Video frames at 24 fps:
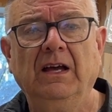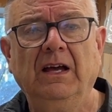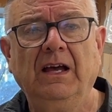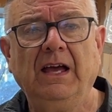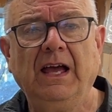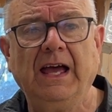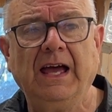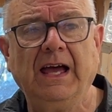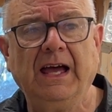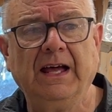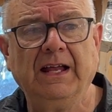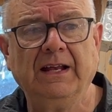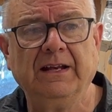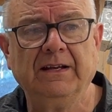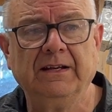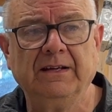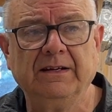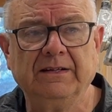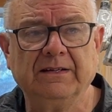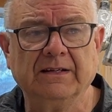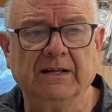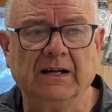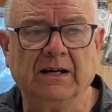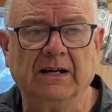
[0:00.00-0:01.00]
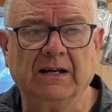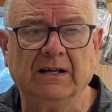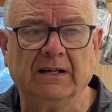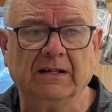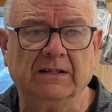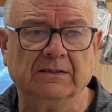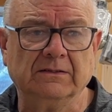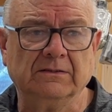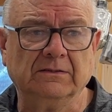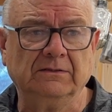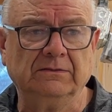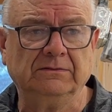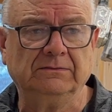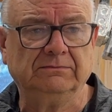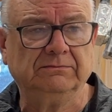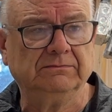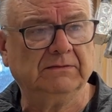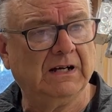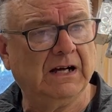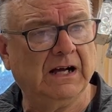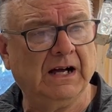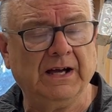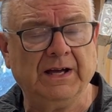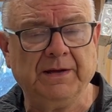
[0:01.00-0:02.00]
and
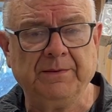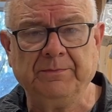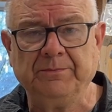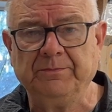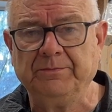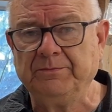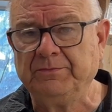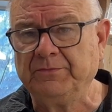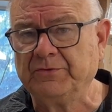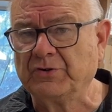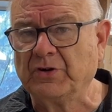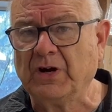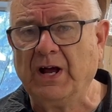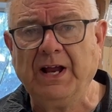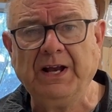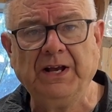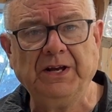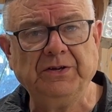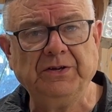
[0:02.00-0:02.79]
I'm trying to